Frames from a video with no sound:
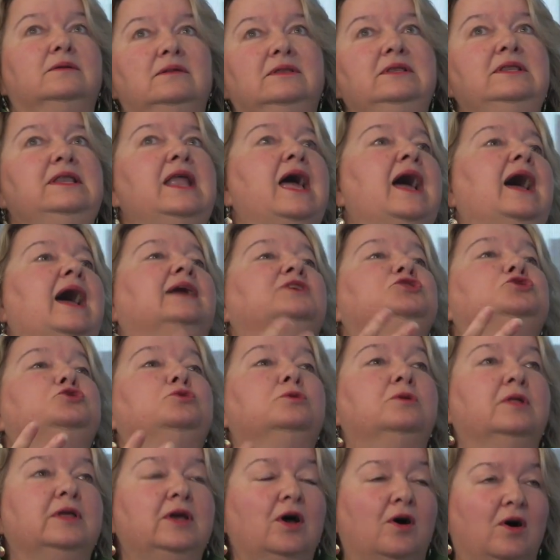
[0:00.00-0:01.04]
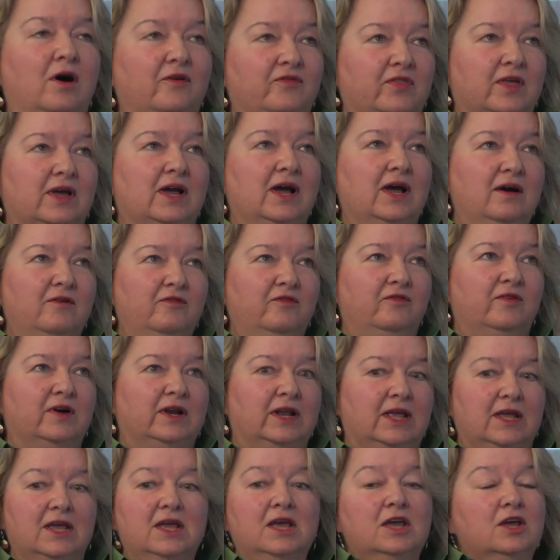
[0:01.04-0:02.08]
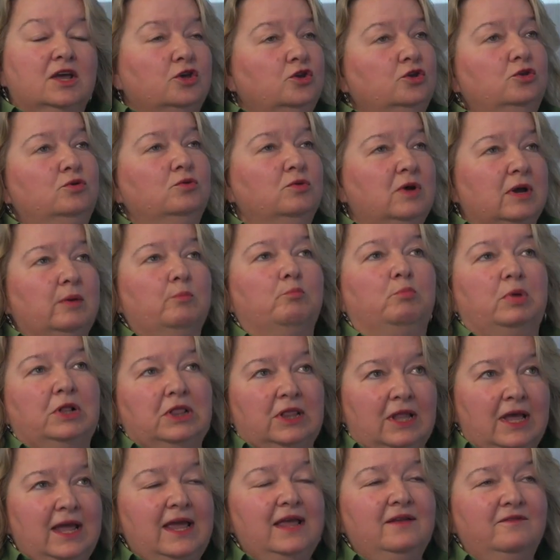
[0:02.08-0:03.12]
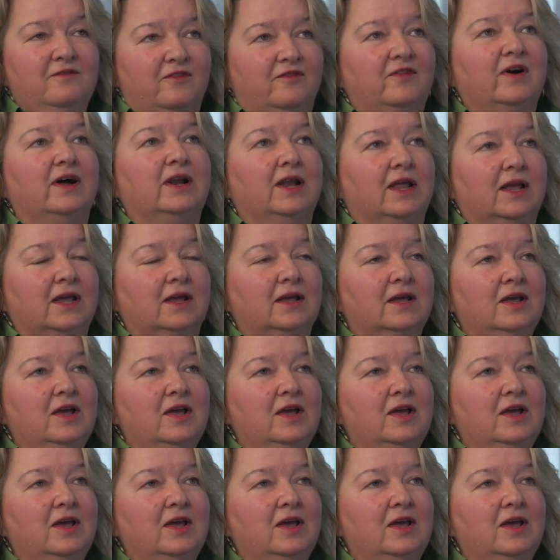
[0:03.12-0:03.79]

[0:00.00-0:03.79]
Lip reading: naturally off the cuff funny, you can plan funny.